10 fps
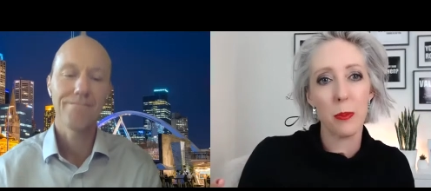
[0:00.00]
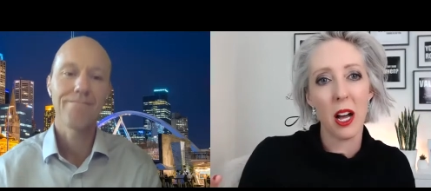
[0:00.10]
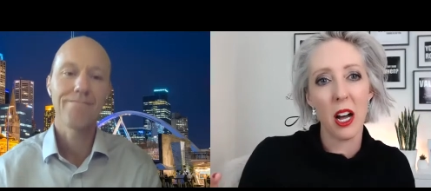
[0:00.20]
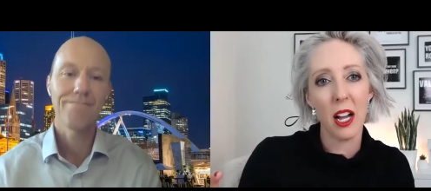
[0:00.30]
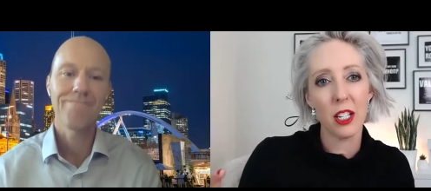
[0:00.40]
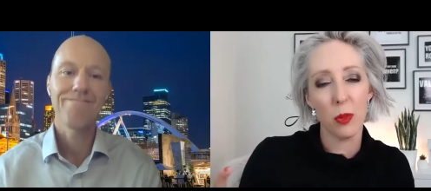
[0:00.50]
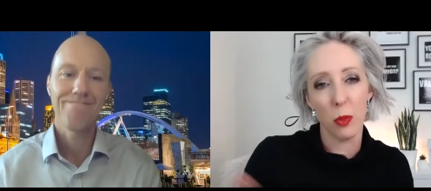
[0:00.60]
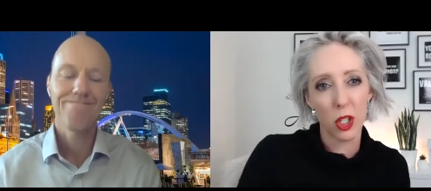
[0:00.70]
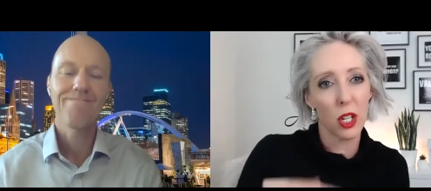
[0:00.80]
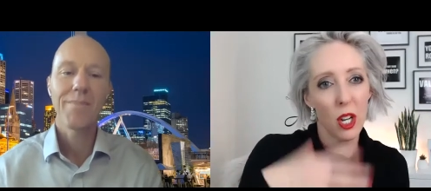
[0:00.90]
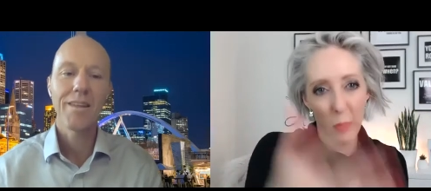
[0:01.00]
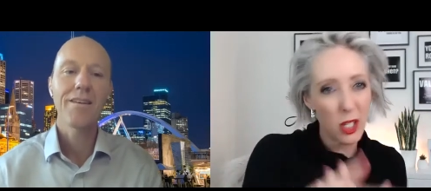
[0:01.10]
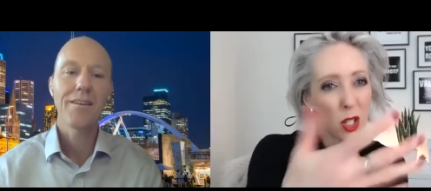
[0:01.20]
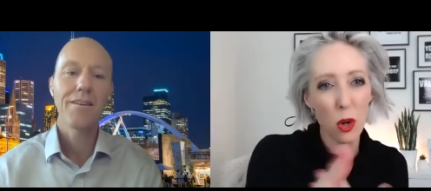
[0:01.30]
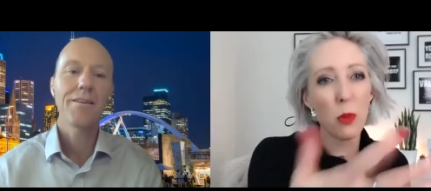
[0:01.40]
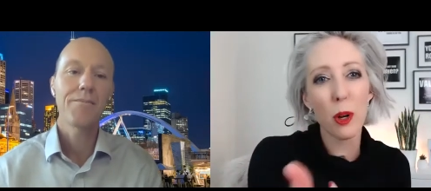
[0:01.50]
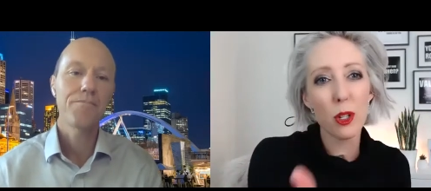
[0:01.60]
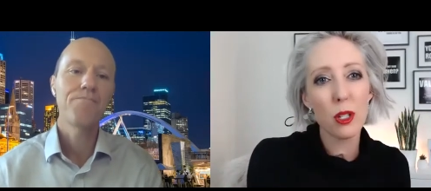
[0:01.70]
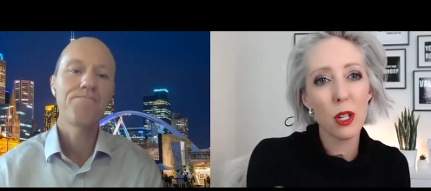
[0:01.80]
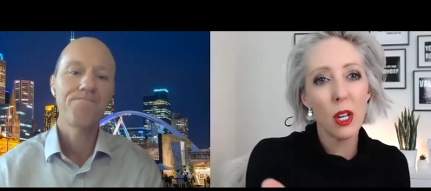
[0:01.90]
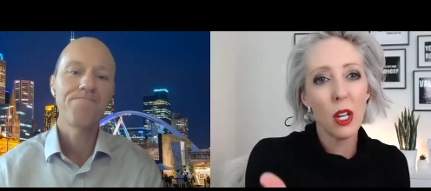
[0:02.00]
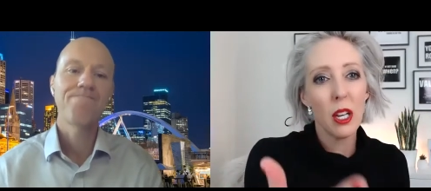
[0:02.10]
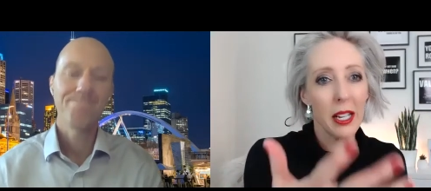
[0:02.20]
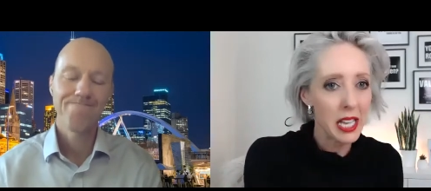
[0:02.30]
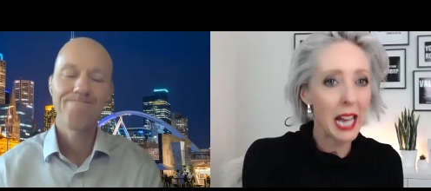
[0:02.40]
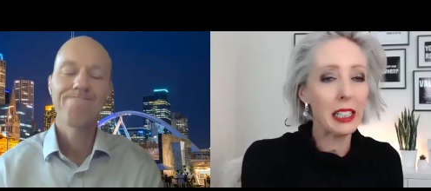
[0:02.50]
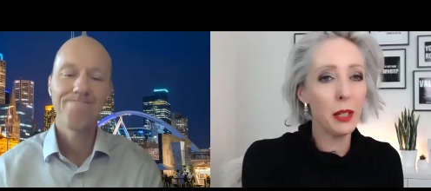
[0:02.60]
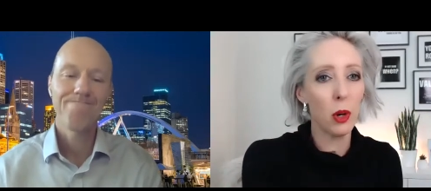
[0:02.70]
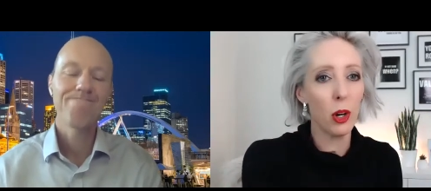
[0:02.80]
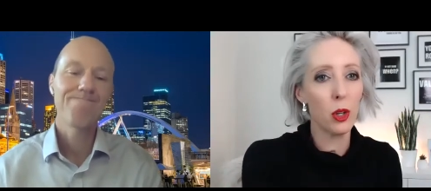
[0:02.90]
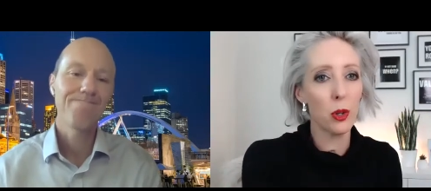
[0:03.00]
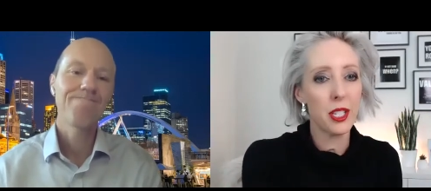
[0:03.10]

Speaker 1: behind it, which which is almost exactly what you're